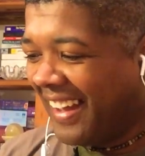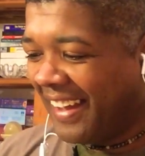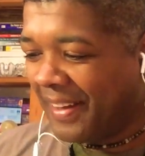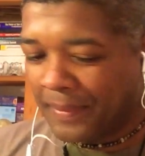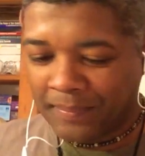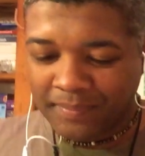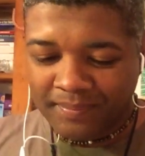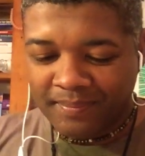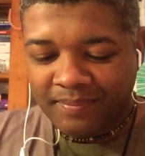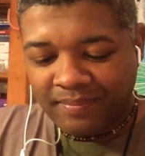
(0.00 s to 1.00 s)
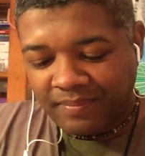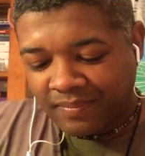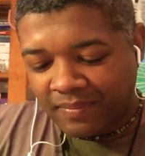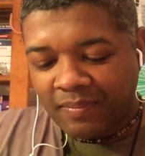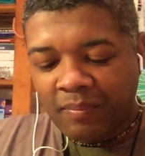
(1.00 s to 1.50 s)
um,
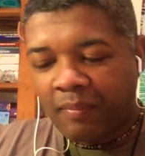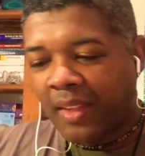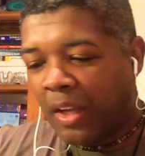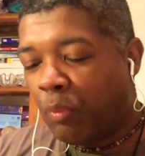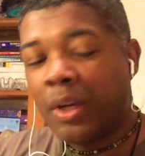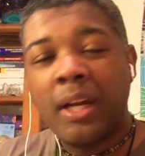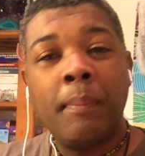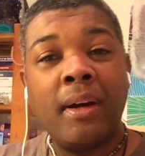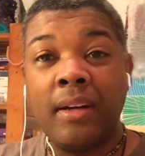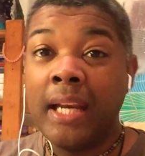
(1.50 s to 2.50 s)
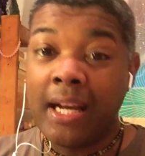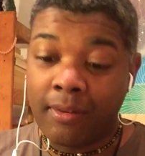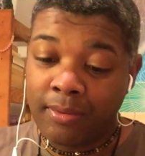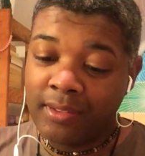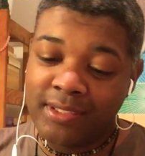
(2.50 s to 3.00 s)
what about
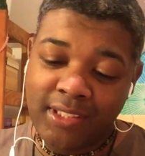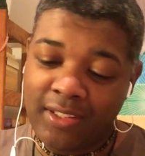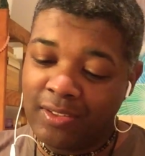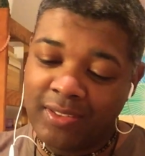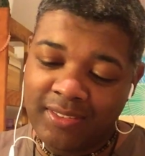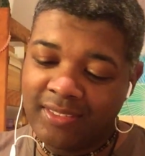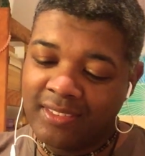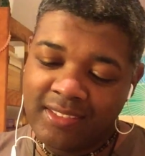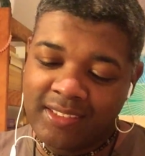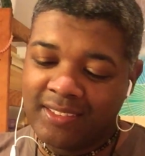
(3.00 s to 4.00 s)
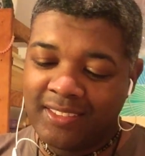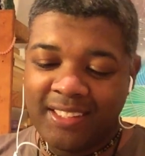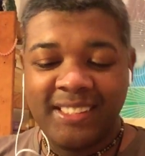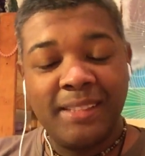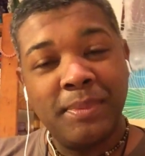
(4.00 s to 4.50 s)
love? So,
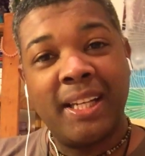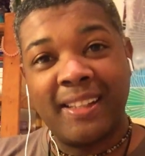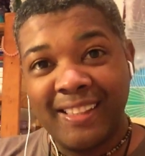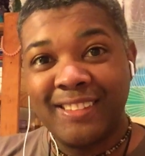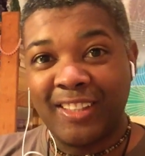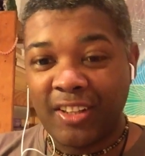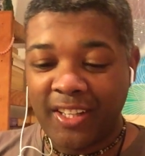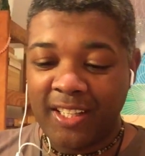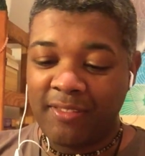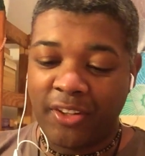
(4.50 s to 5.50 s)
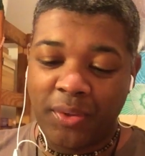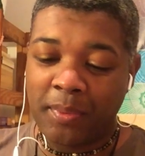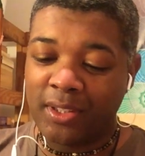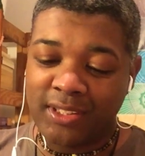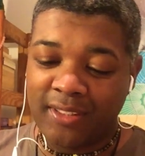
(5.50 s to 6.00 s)
it seems like things are going in a very
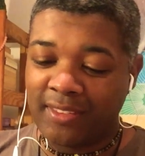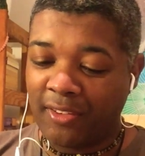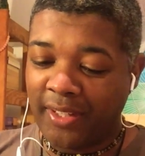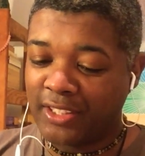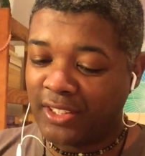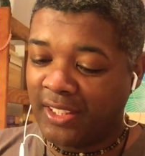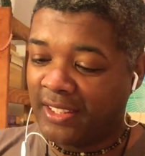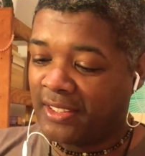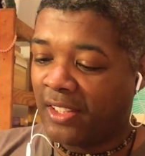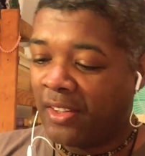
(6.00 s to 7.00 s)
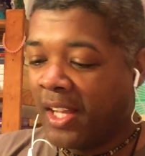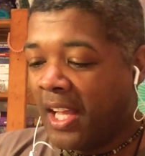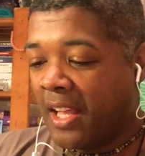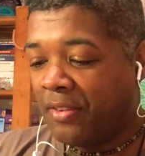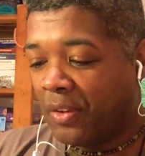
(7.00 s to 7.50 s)
positive direction there. So,
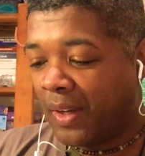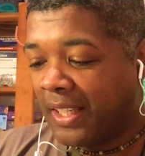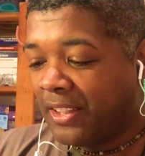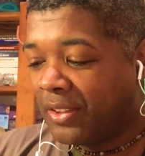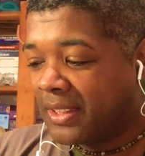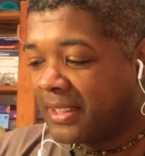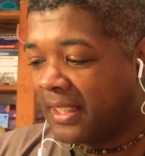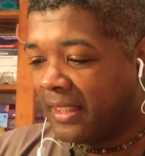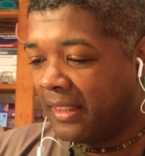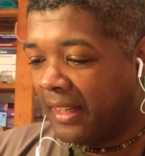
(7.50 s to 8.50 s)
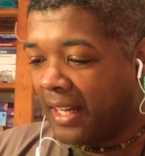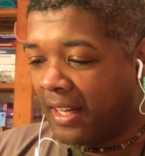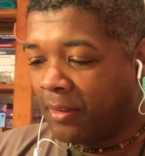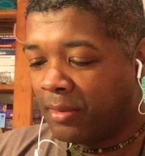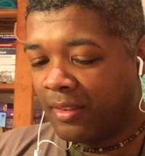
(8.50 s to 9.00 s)
if you are interested in
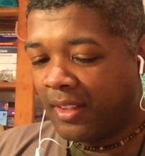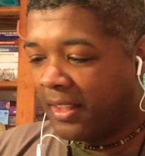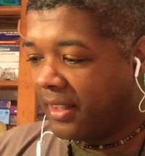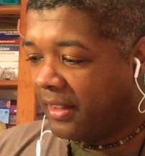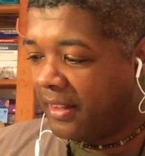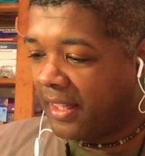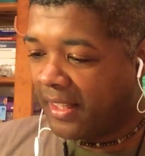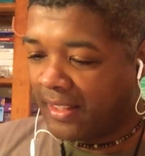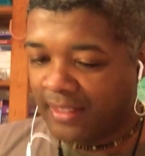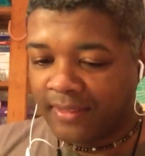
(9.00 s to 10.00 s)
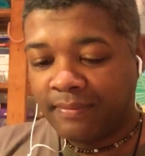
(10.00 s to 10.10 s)
love, then